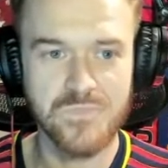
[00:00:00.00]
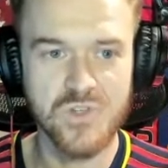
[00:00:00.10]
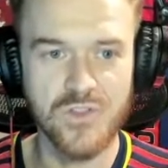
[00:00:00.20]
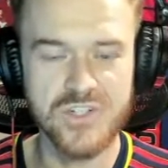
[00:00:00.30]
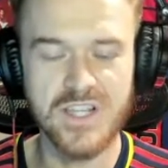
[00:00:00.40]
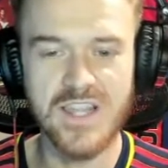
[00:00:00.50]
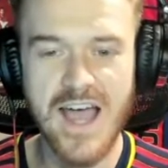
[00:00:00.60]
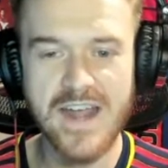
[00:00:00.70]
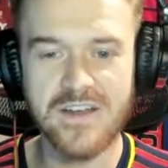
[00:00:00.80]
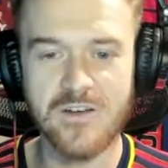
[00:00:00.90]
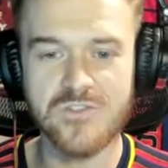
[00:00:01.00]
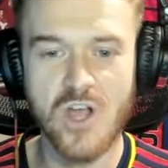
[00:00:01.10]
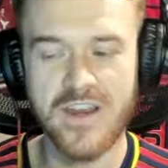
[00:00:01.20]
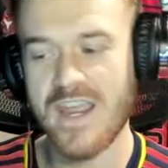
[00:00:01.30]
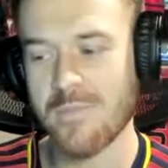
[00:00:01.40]
so there's a lot of
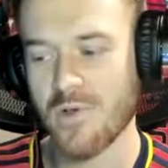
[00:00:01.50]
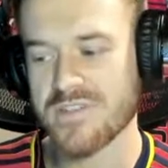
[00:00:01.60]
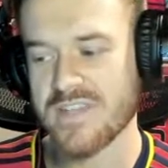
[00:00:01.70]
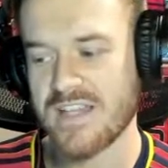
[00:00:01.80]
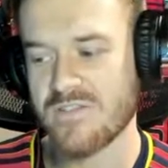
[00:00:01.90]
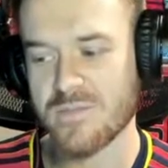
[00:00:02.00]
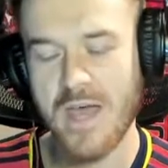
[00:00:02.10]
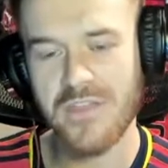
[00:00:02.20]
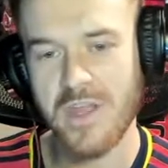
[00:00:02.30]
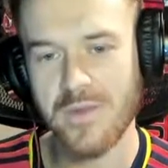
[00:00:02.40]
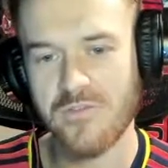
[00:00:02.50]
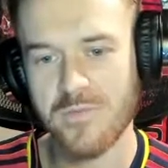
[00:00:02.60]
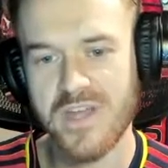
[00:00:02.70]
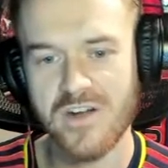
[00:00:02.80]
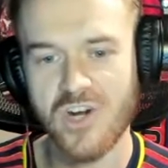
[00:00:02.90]
talking out of both sides of his mouth coming
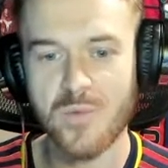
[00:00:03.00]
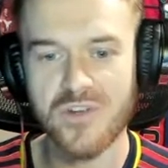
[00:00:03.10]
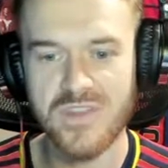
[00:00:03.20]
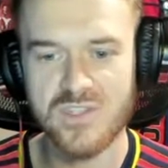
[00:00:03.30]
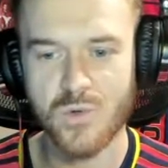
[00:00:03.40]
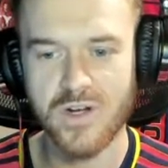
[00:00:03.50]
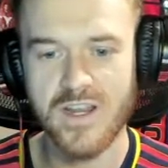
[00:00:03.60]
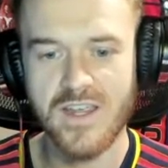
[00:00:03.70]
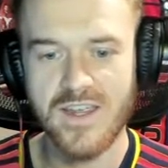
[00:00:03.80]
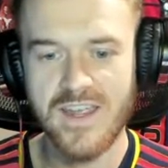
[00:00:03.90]
from don garber in this one